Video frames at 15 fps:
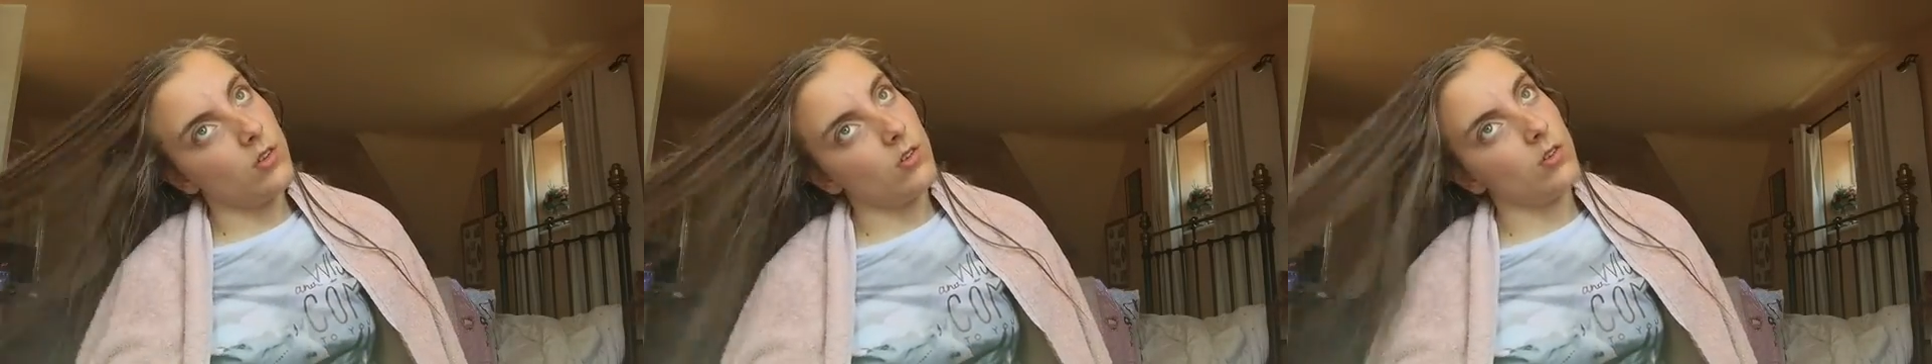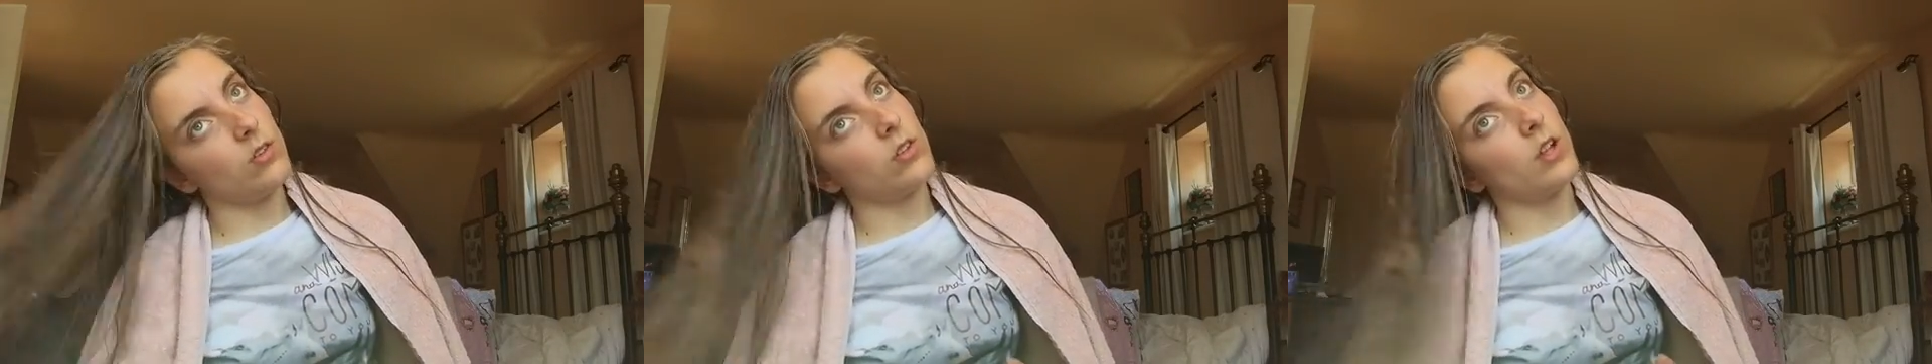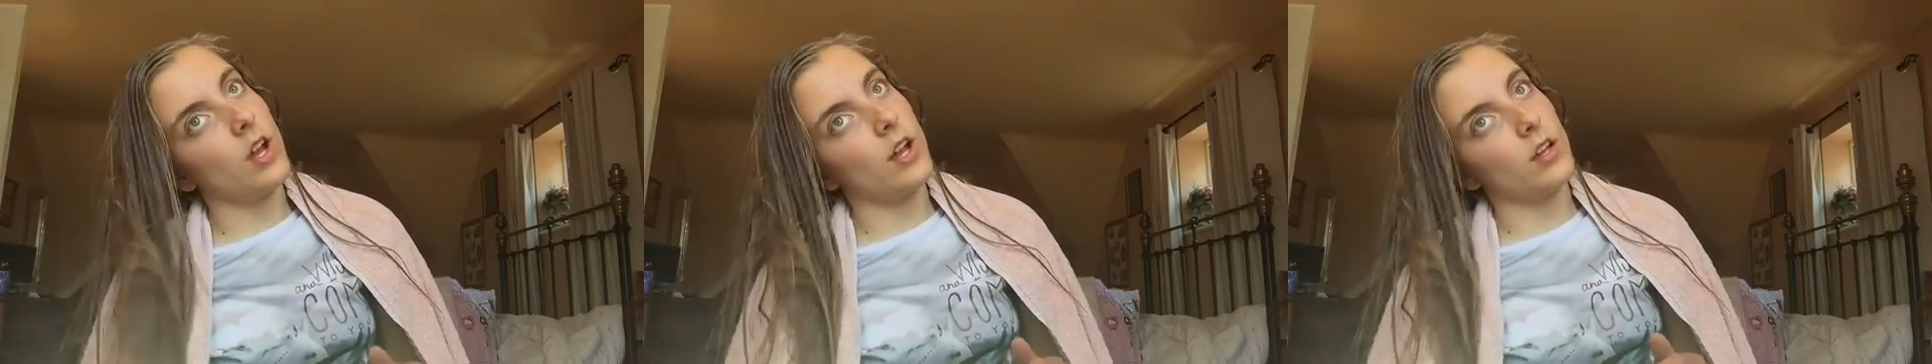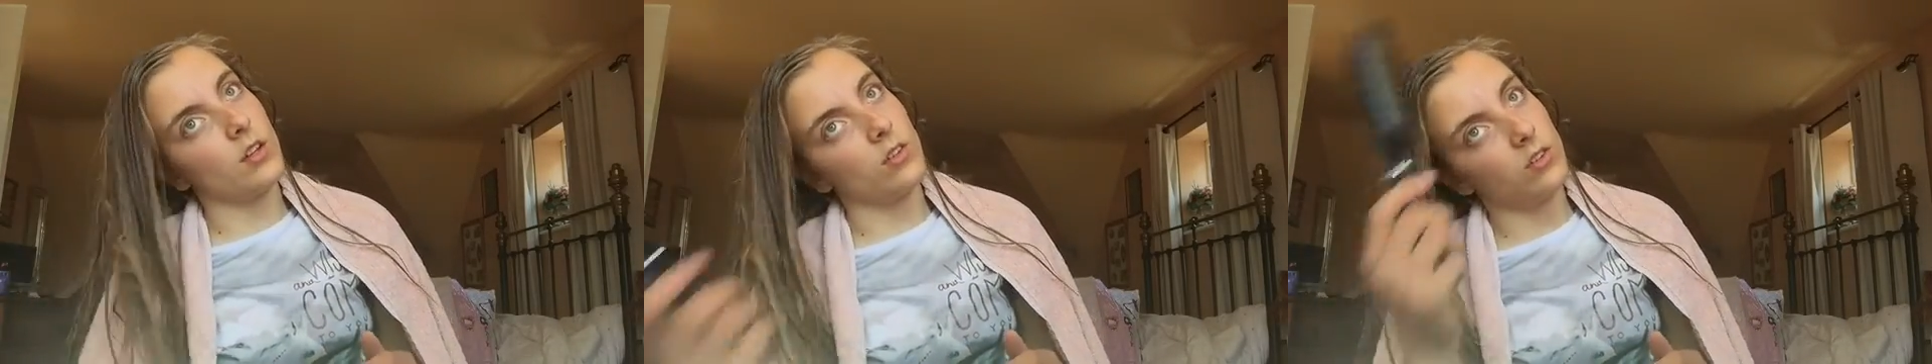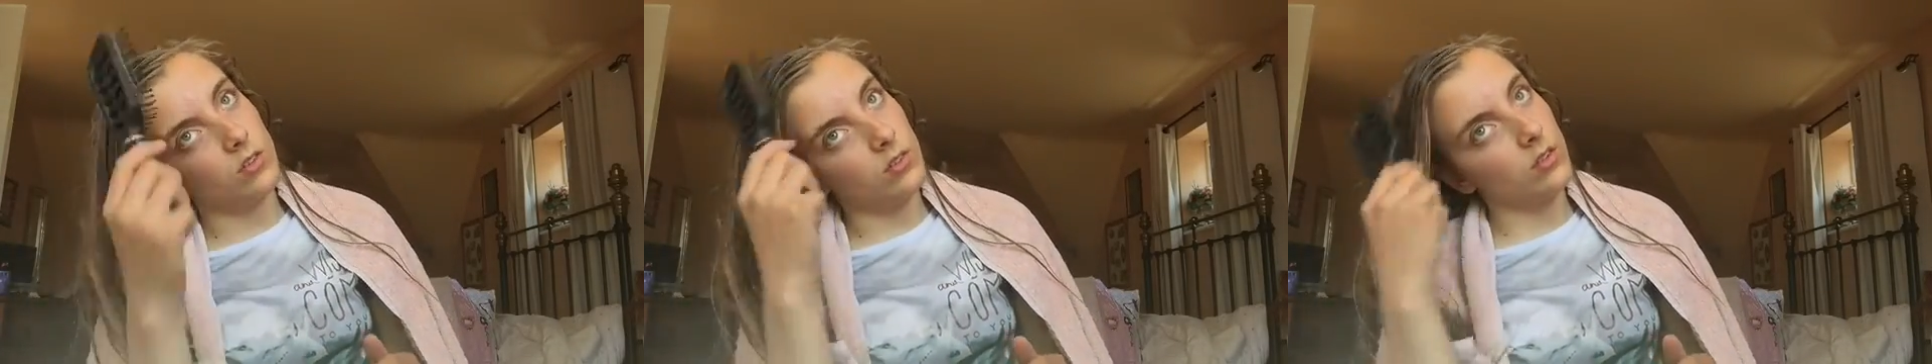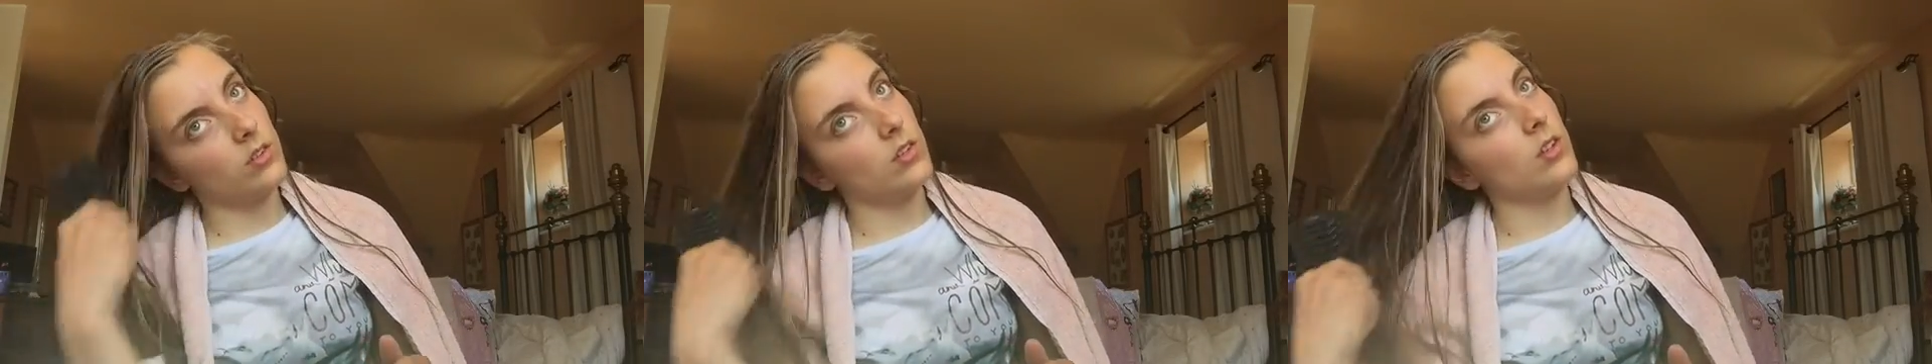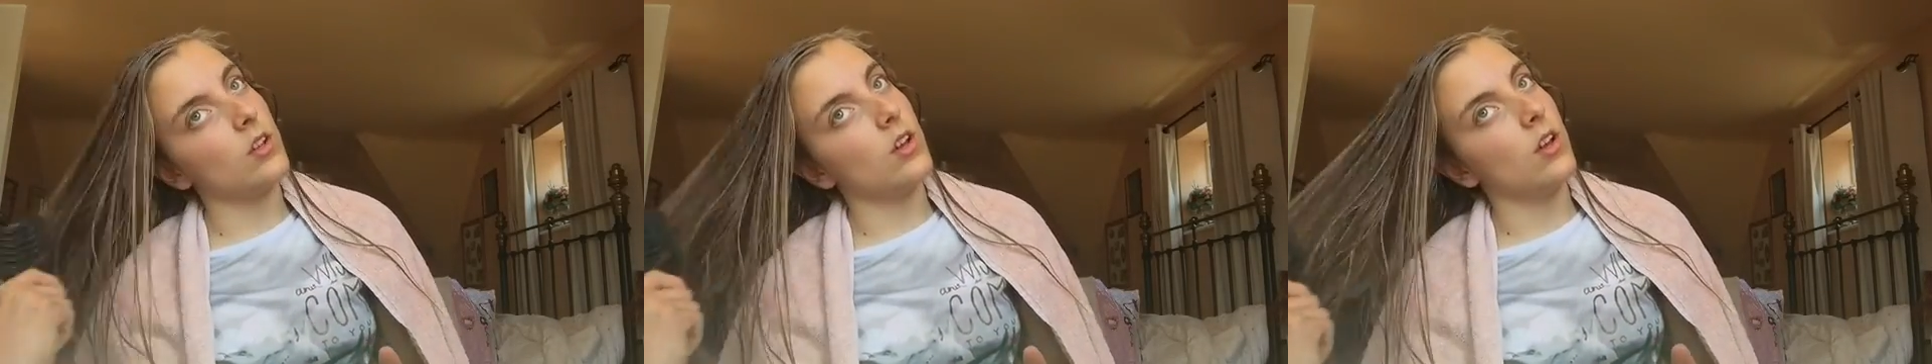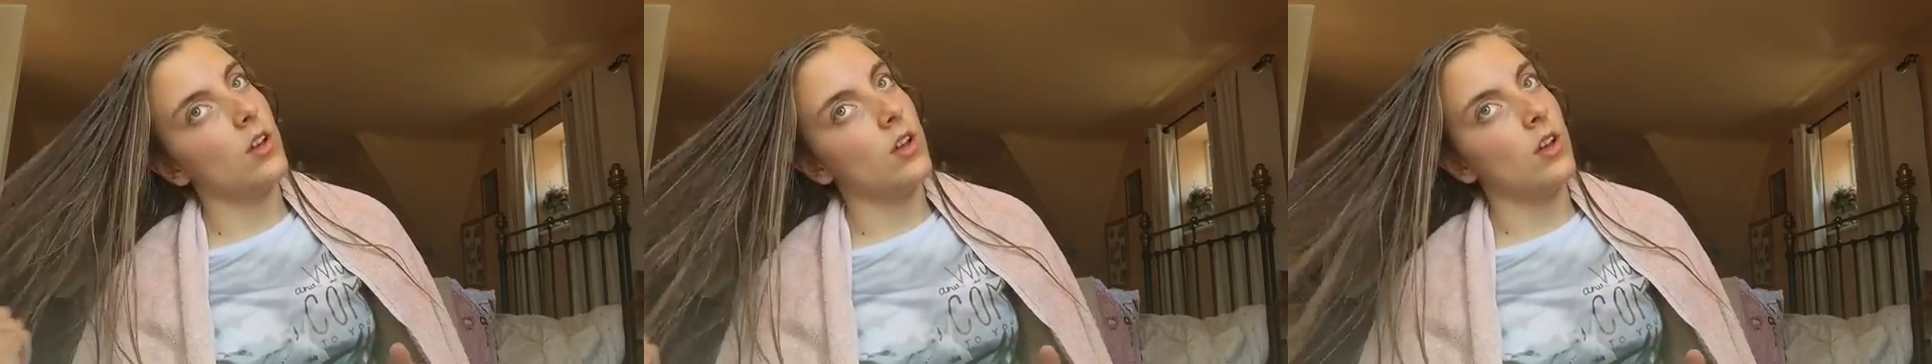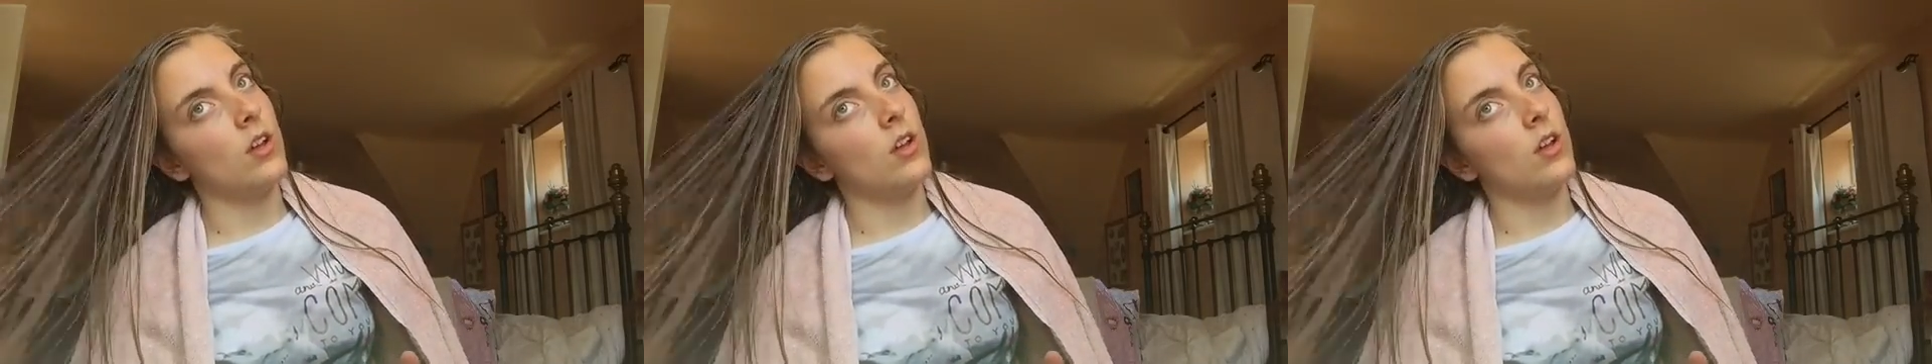or tangles in it.